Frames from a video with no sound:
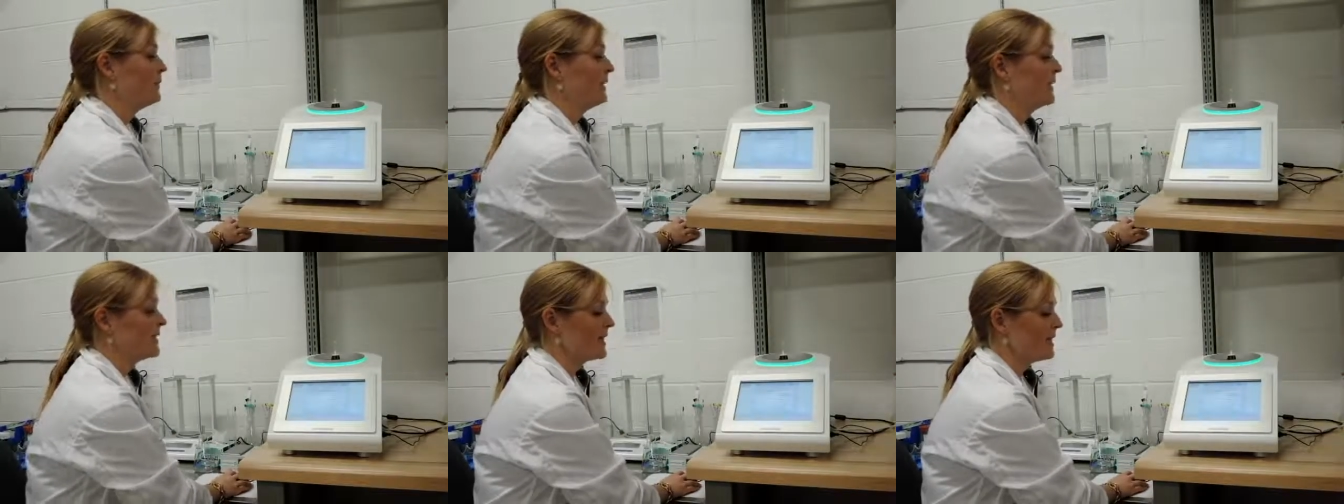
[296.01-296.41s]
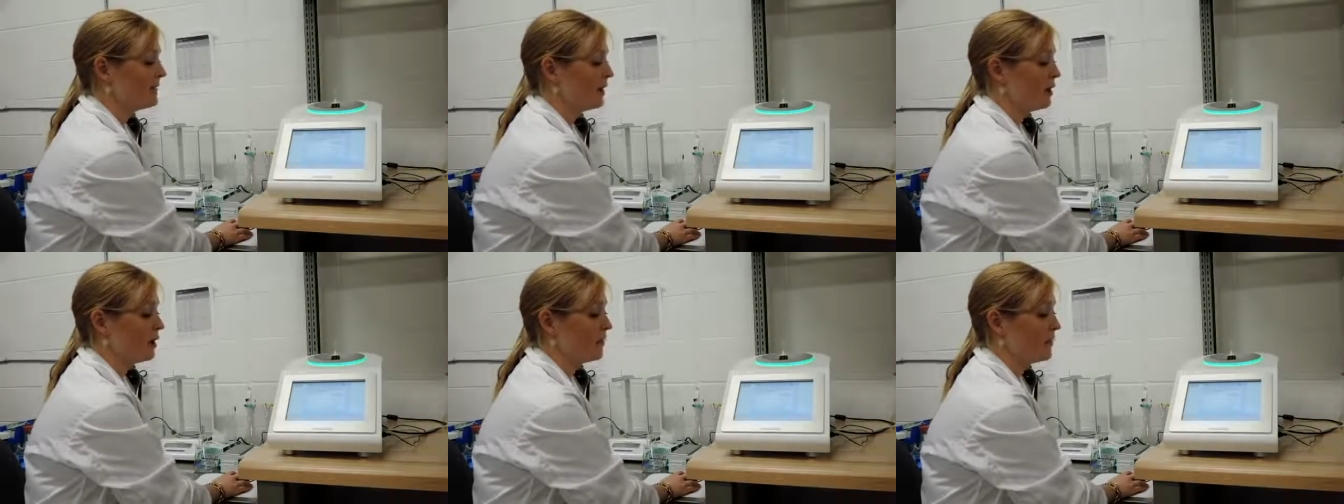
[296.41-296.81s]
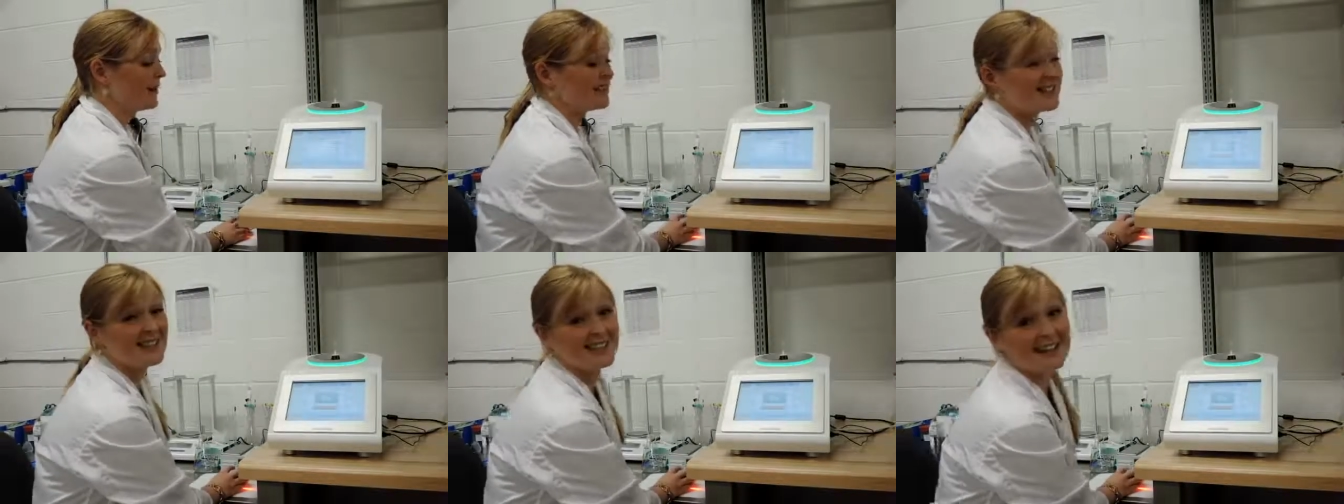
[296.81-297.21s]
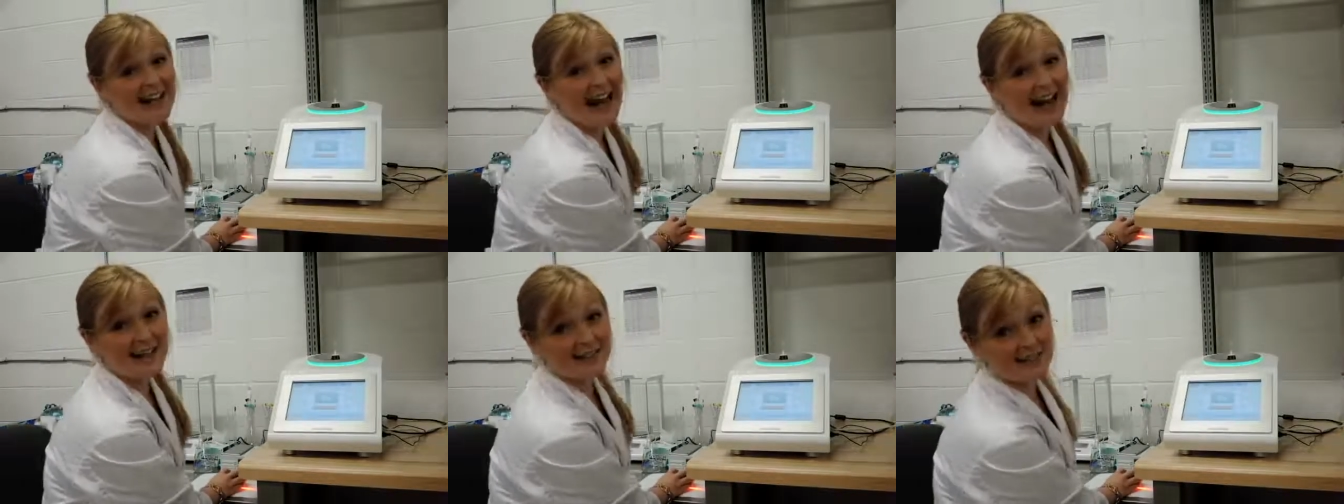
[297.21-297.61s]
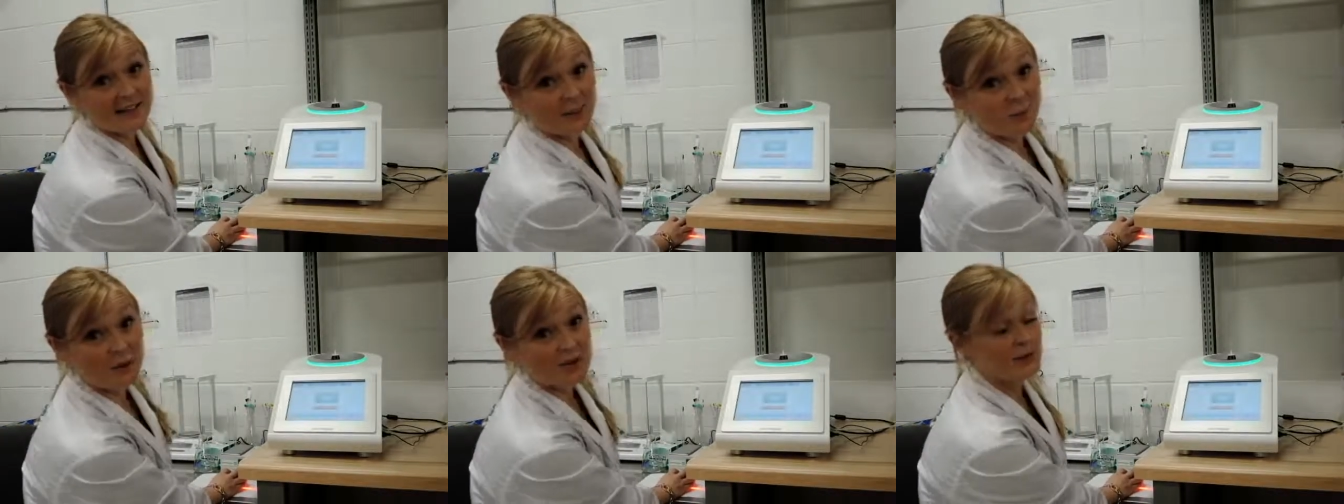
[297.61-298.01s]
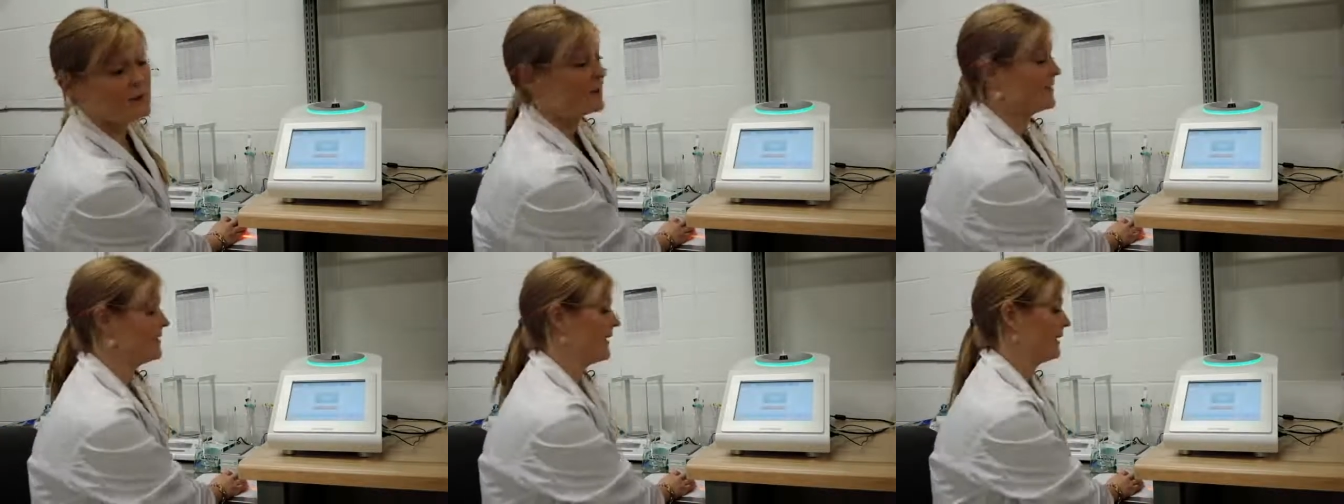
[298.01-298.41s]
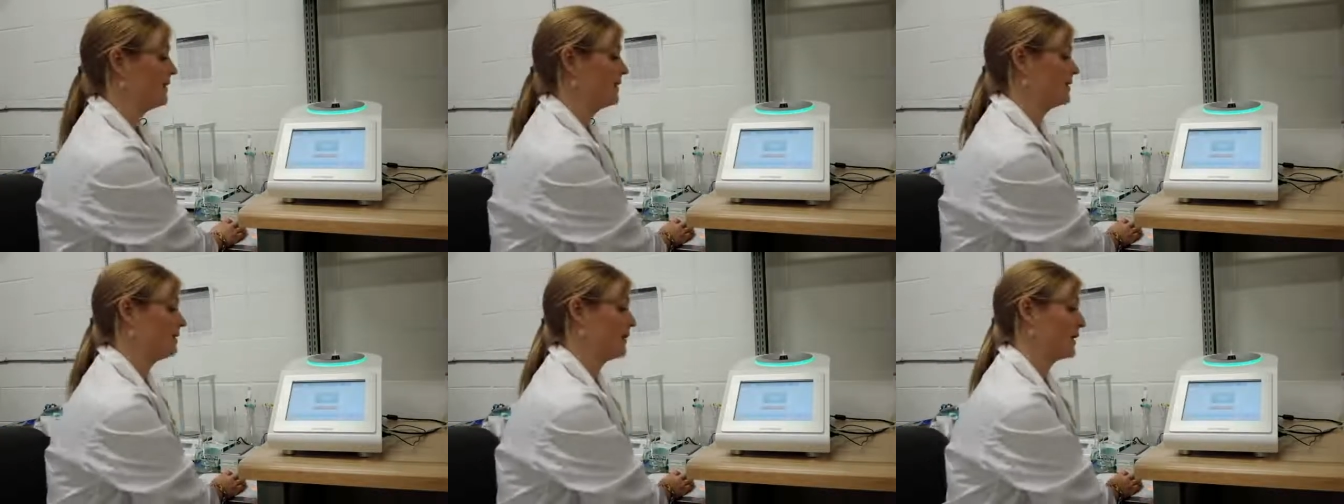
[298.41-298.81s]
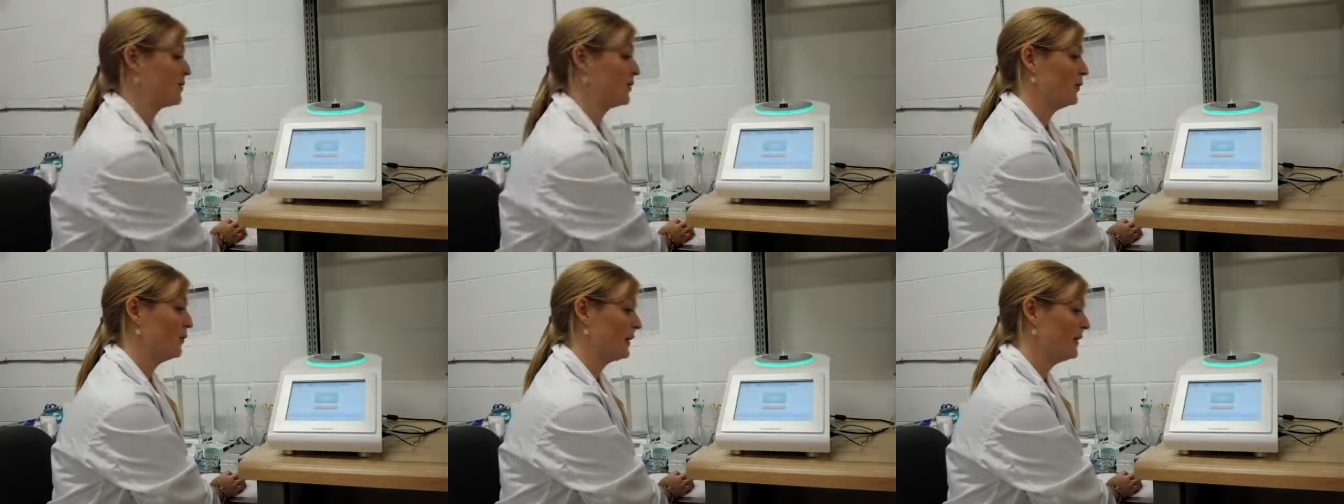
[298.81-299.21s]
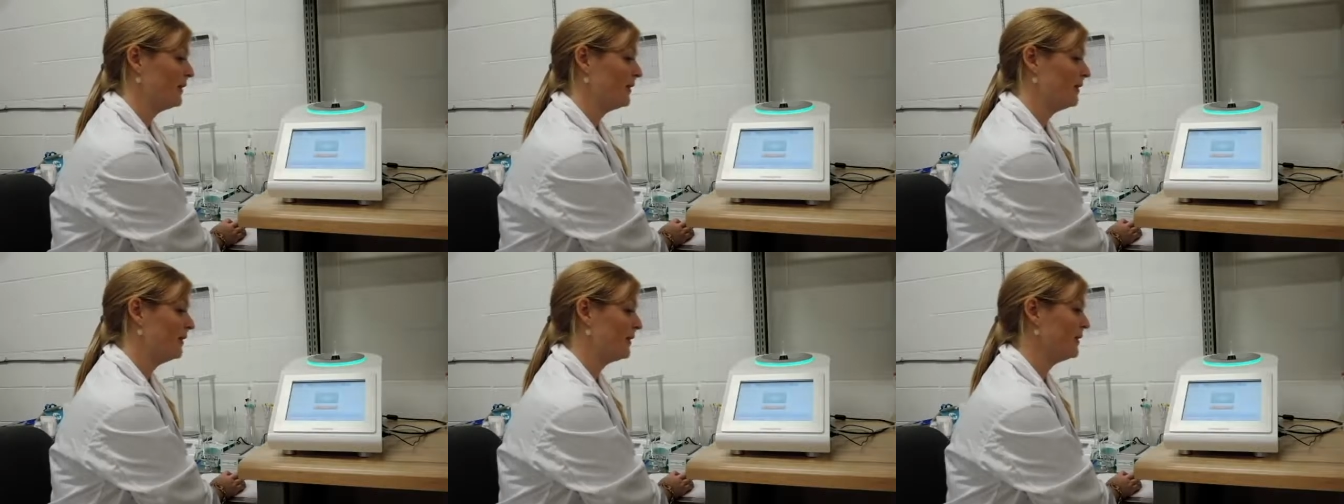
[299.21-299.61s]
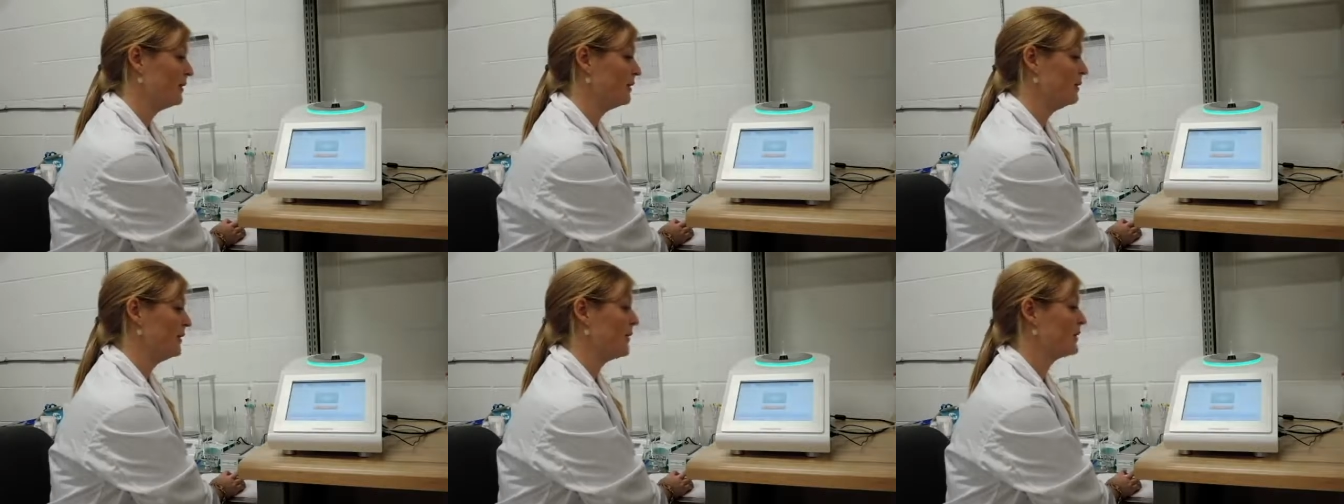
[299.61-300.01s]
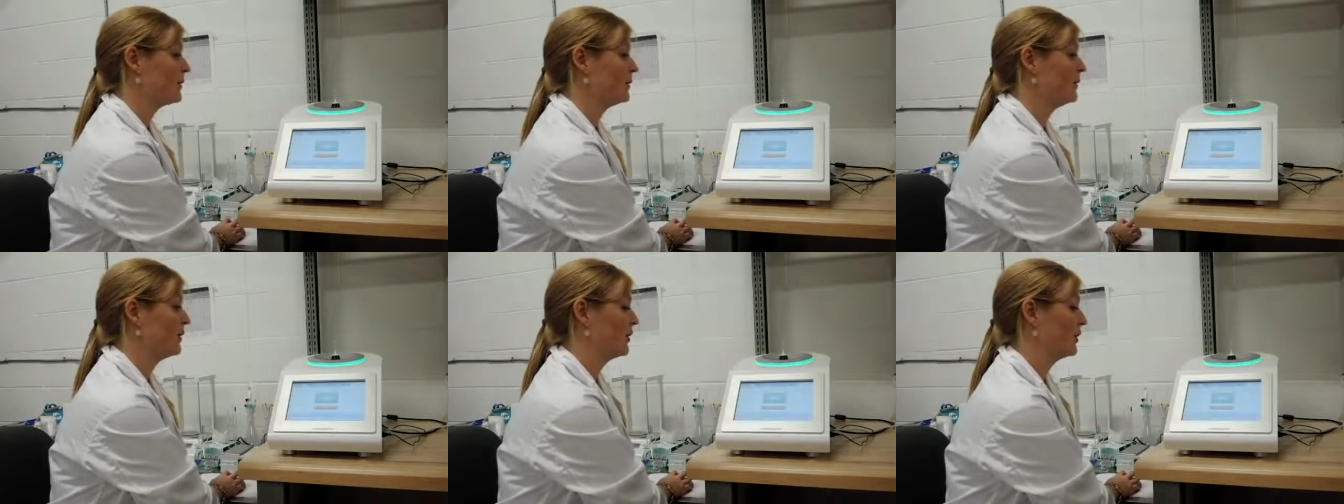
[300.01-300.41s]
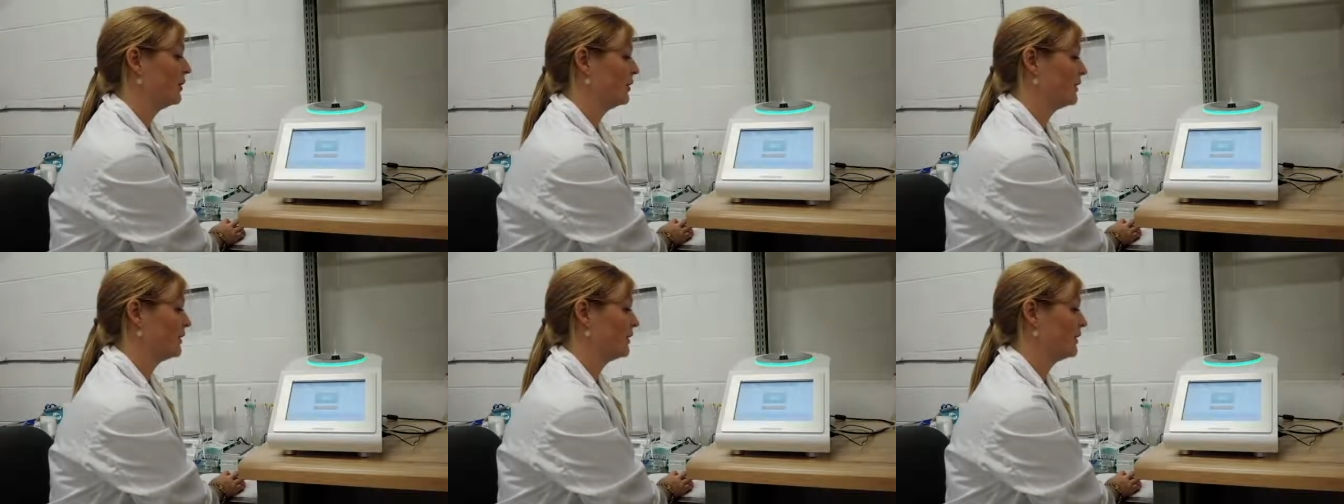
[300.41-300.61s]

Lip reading: Because I have a carboxylic acid, I want to extend the spectral width a little bit, so I'm going to